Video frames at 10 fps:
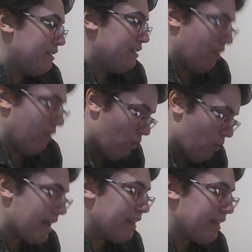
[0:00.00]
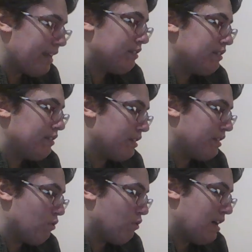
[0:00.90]
"Okay," said
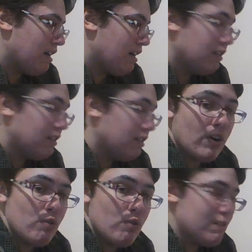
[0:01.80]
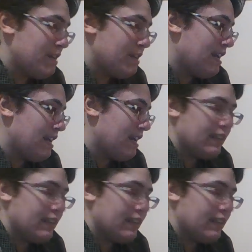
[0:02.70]
Goma. "Who should be in it?"